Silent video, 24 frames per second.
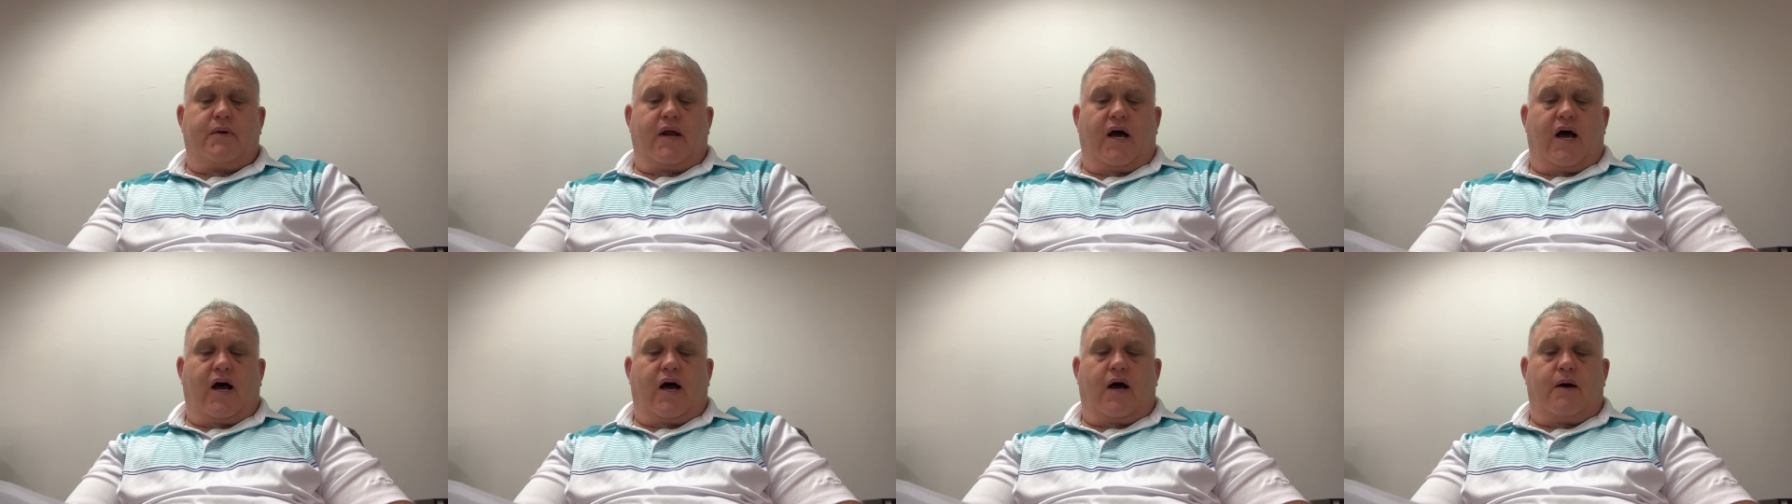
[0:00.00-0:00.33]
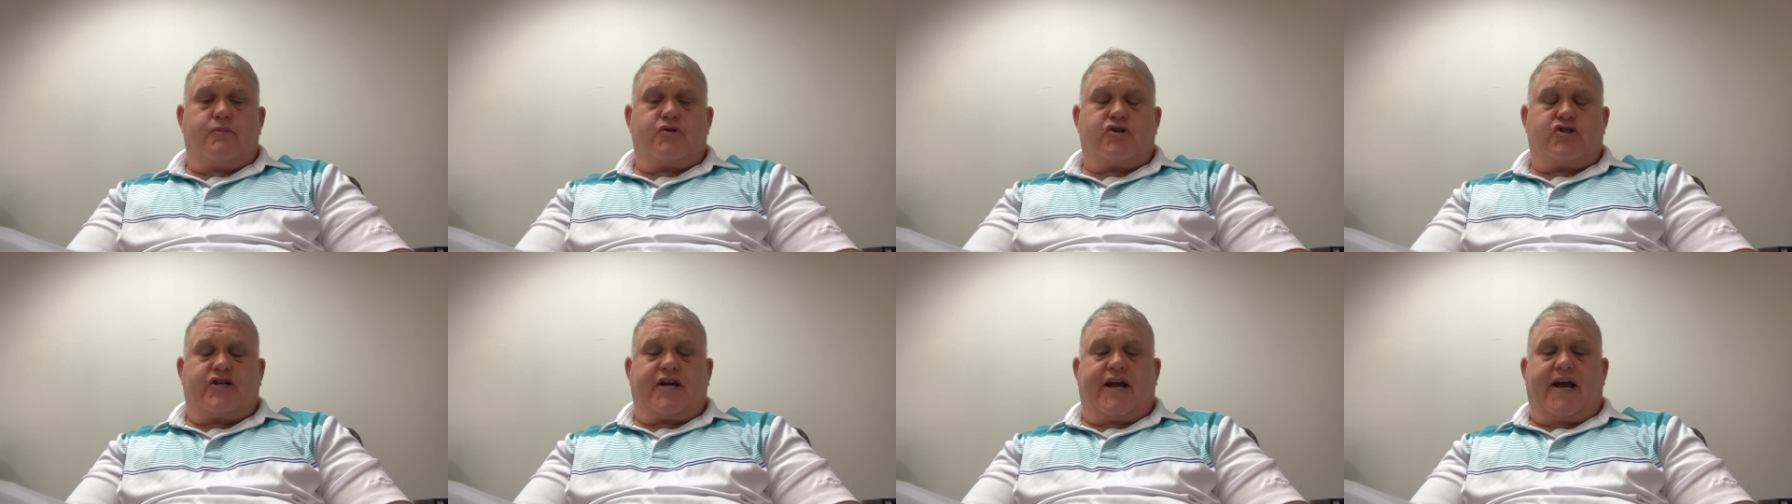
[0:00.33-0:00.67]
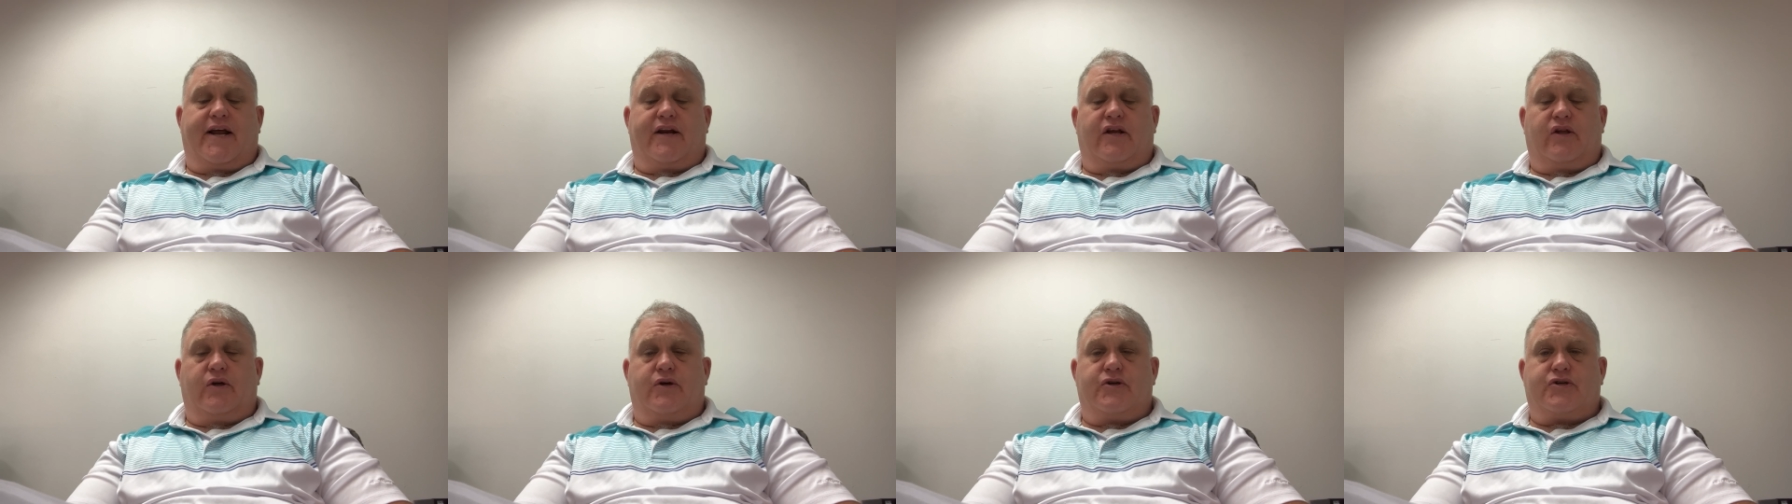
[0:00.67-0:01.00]
knobs,
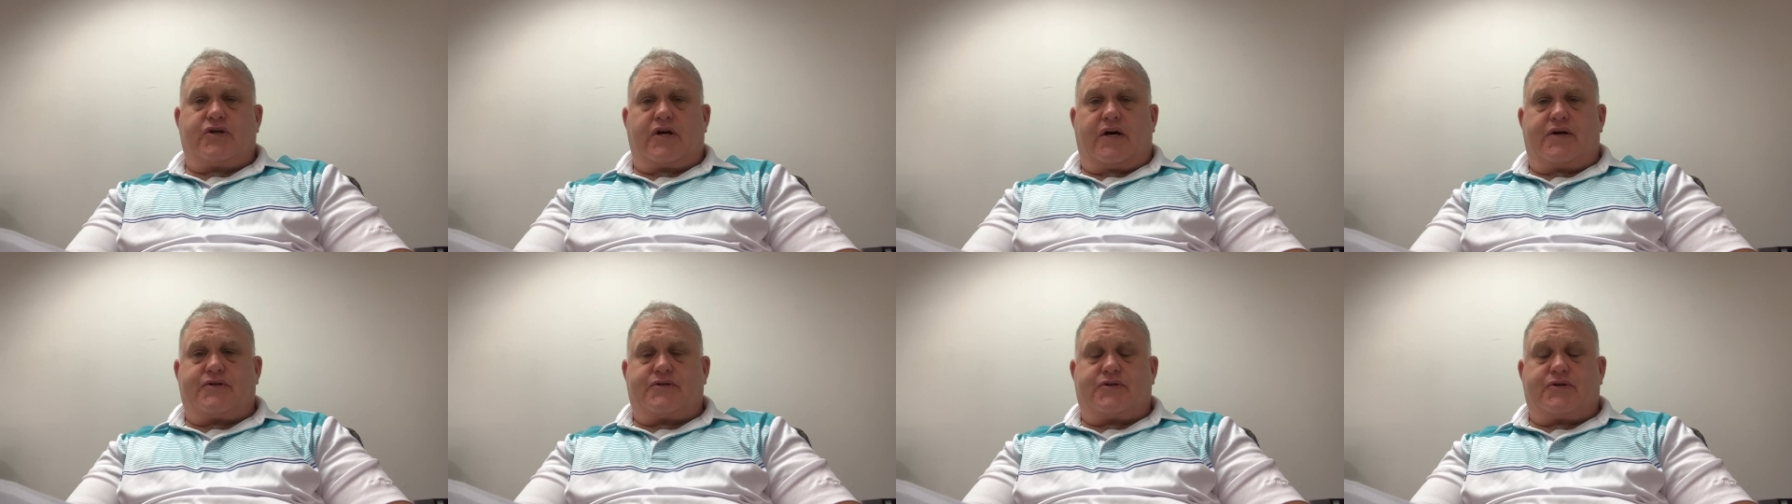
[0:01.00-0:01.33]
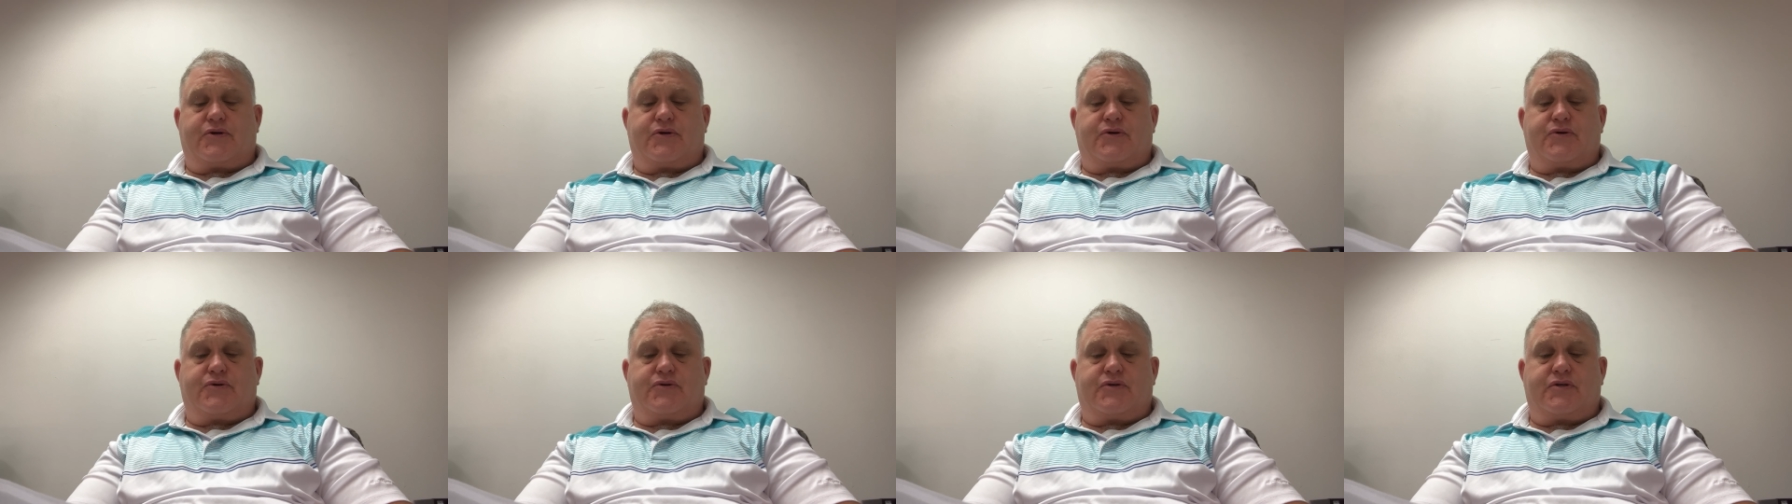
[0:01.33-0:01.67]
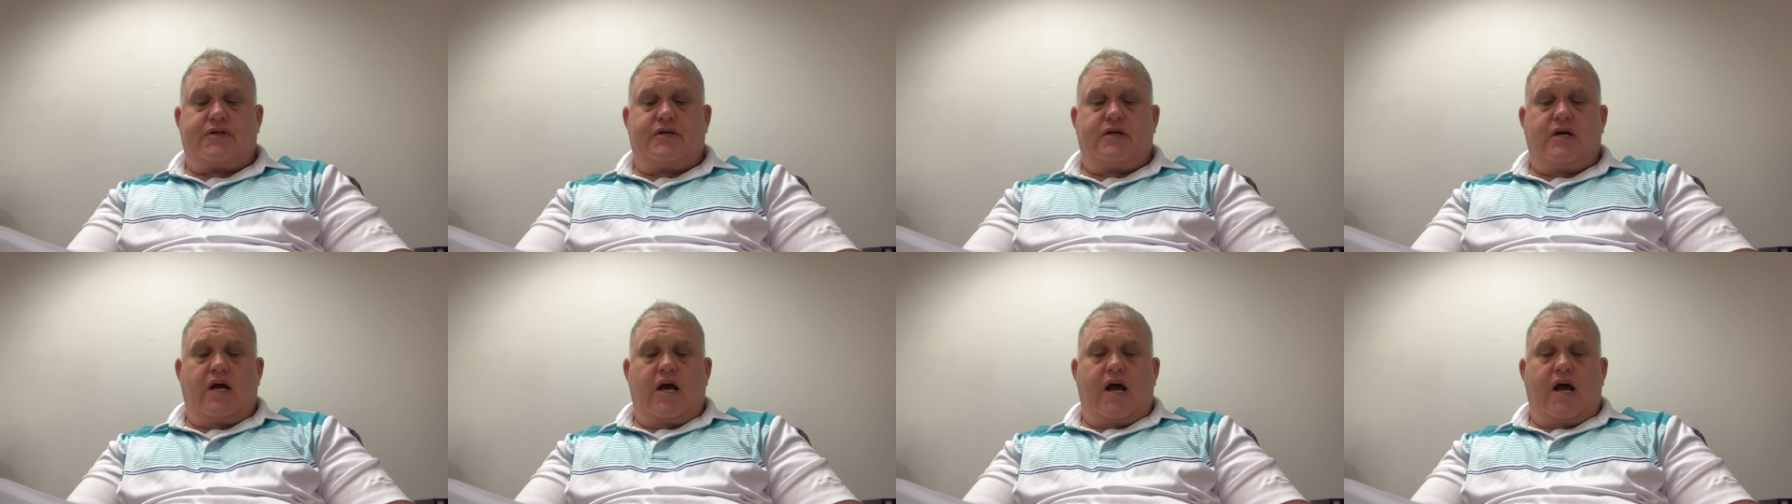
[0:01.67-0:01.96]
channel adjusters,